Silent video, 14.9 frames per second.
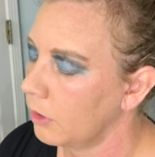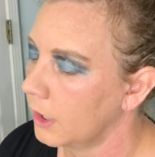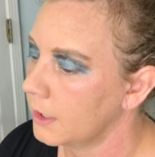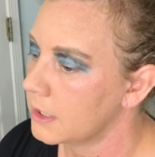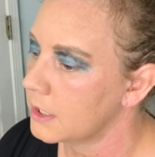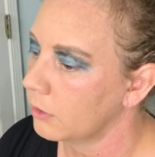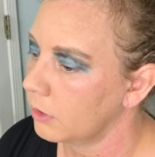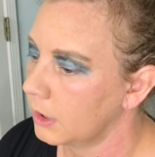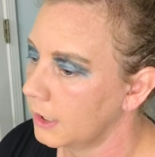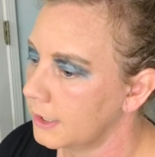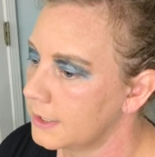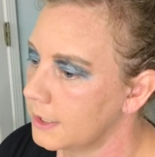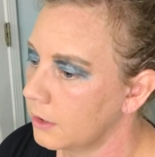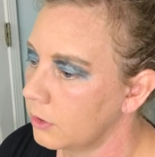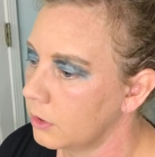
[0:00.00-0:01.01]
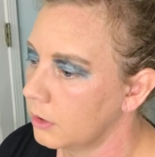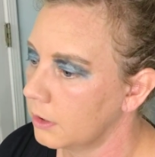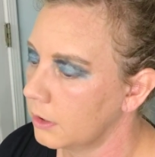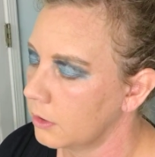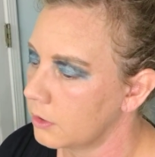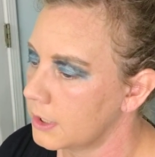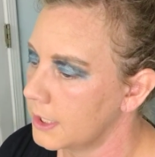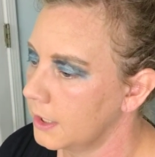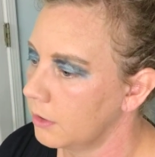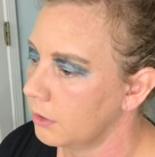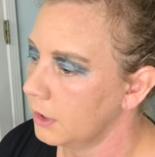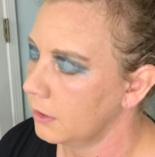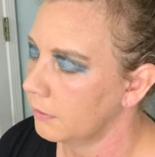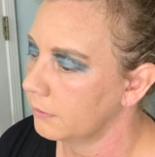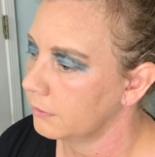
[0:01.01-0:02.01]
Okay, so can I tell you a little
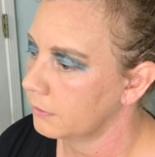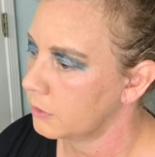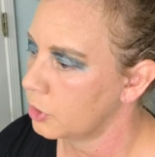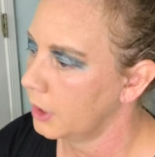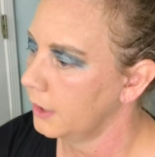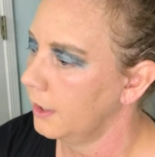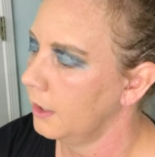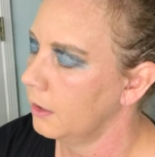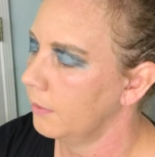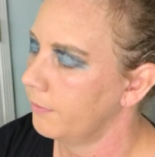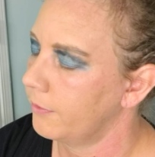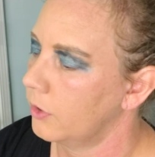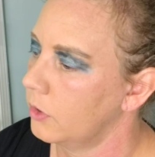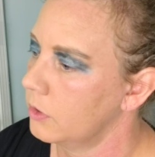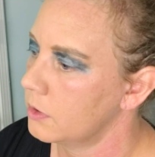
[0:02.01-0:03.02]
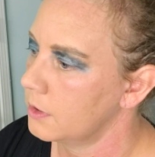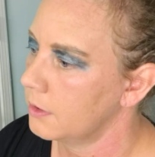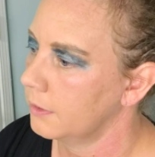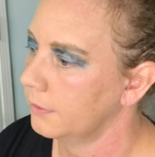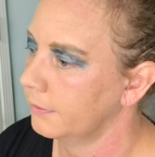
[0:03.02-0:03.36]
secret? Shake that up first.